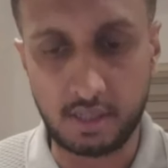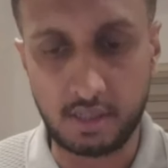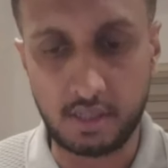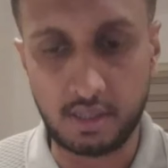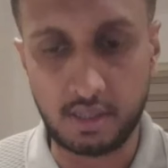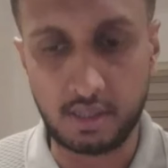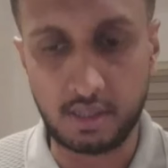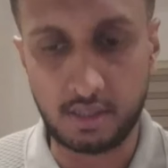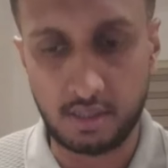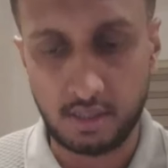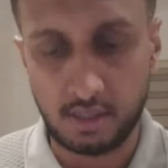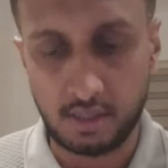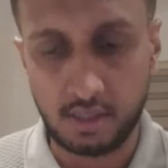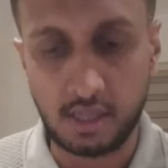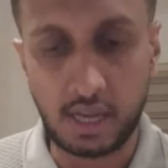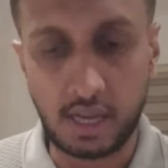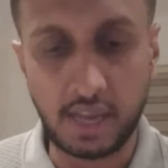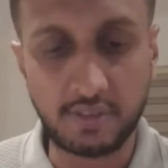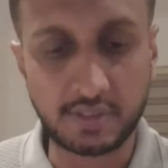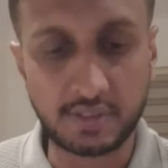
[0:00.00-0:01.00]
the, the
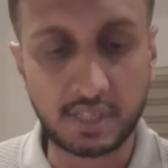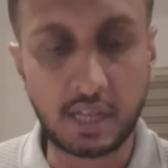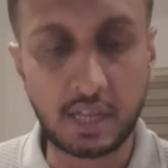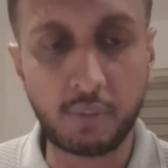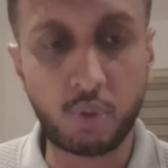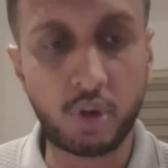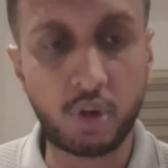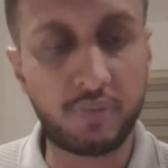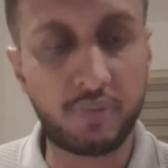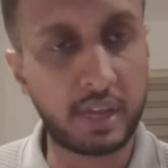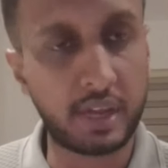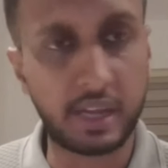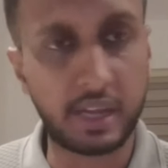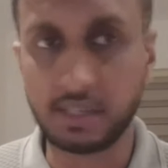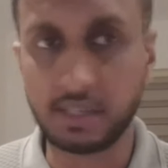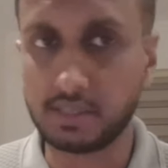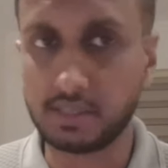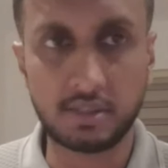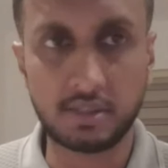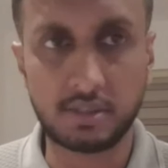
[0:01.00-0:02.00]
lifestyle
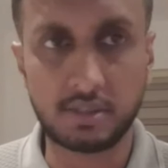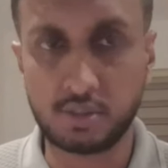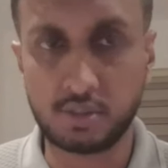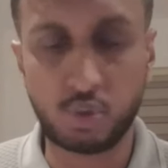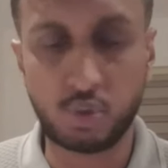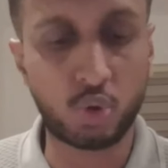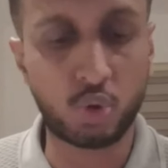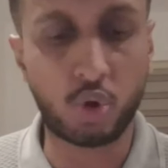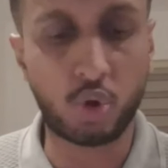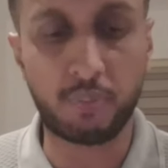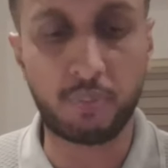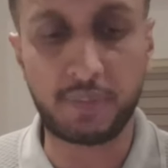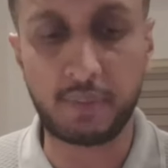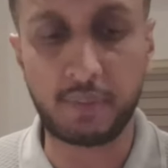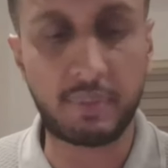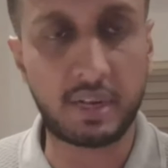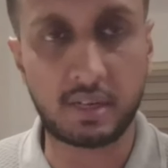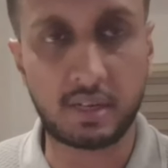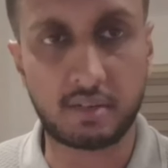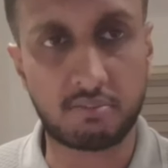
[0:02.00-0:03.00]
modifications do
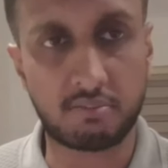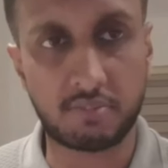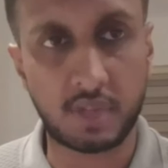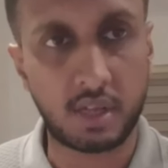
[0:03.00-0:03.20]
complement